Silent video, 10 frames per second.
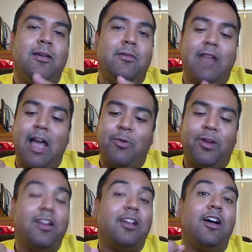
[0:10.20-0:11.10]
Now
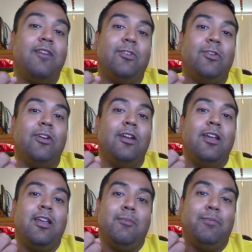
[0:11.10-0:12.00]
we're going to cover
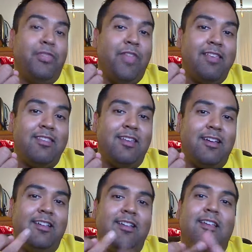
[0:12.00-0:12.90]

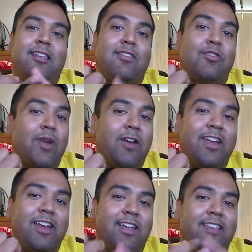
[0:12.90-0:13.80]
Bethesda,
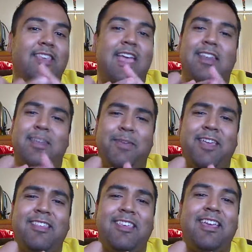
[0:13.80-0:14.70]
Square Enix, and the
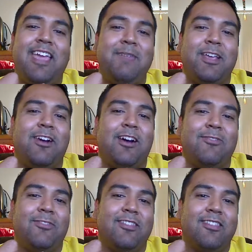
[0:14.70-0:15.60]
PC gaming
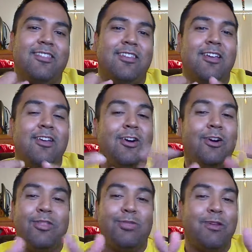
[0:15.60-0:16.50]
conference.
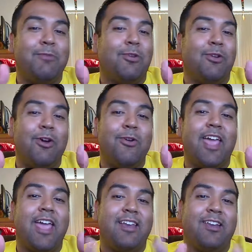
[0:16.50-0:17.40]
All three were
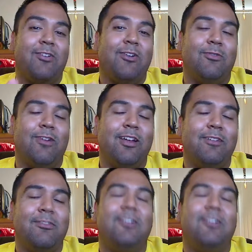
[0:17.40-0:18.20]
okay in their own right.